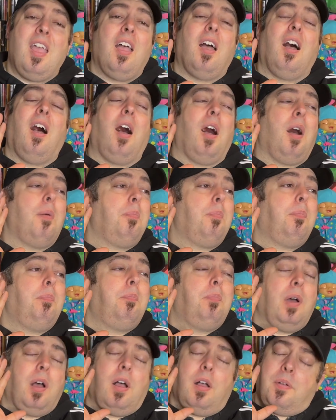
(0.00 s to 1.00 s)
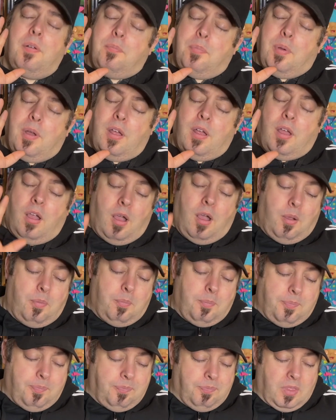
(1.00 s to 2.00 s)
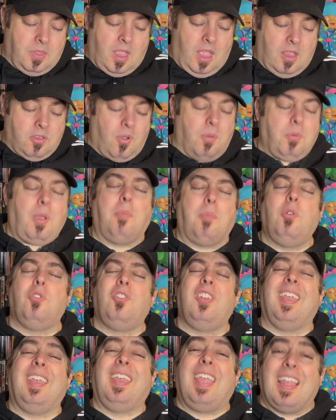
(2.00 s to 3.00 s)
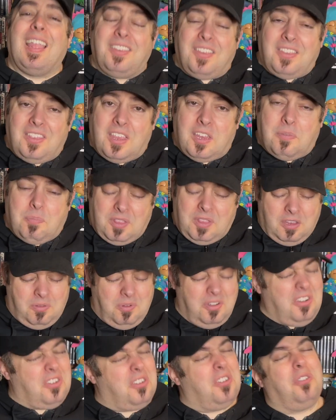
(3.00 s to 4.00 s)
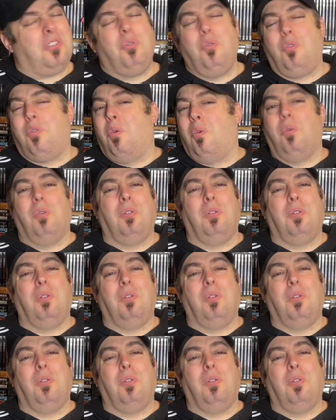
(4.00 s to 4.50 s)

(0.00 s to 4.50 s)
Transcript: uh, but uh, but um, so I'm usually against this, but this was just too cool.